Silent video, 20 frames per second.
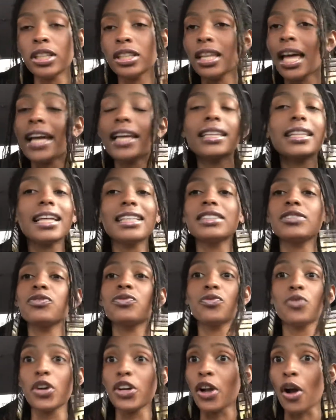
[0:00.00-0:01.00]
Like, that's
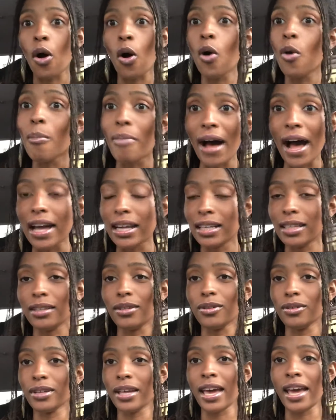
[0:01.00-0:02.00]
for your whole body,
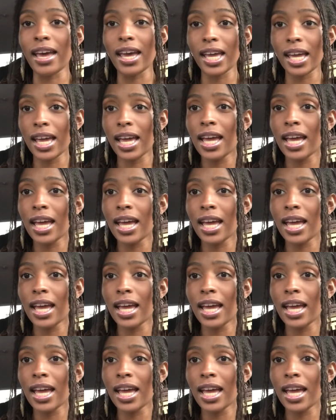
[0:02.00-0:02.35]
okay?